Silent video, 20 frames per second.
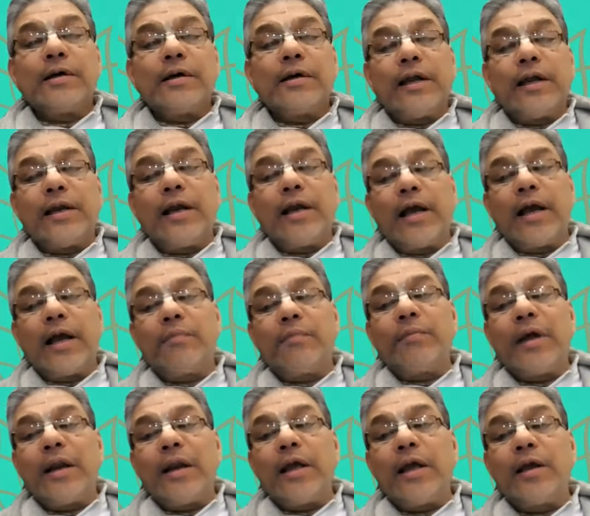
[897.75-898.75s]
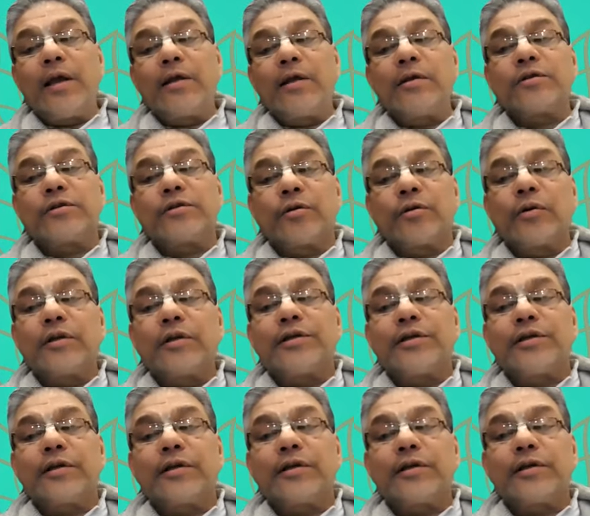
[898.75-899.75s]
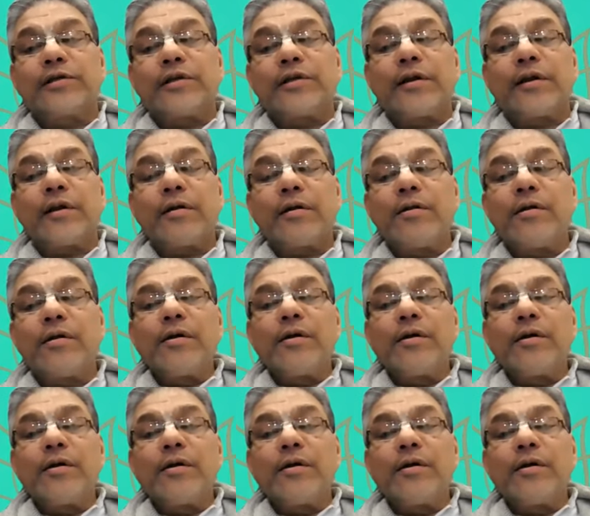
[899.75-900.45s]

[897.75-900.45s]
and he had many soldiers and